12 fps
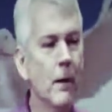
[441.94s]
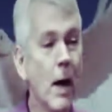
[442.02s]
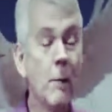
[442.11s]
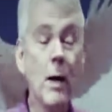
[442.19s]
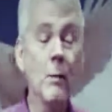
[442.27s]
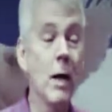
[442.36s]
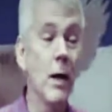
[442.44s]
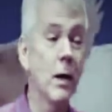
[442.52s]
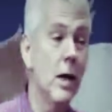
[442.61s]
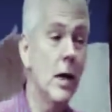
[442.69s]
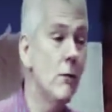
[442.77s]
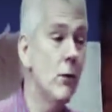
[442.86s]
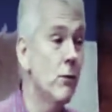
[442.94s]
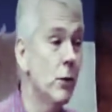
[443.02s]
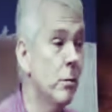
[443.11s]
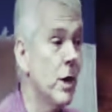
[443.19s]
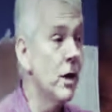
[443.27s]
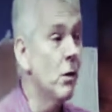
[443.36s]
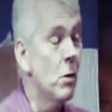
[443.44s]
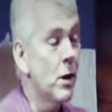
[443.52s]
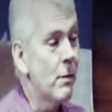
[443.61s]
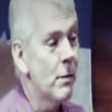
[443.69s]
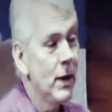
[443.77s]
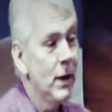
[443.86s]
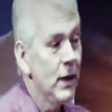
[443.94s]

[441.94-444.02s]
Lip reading: I mean, even for me growing up,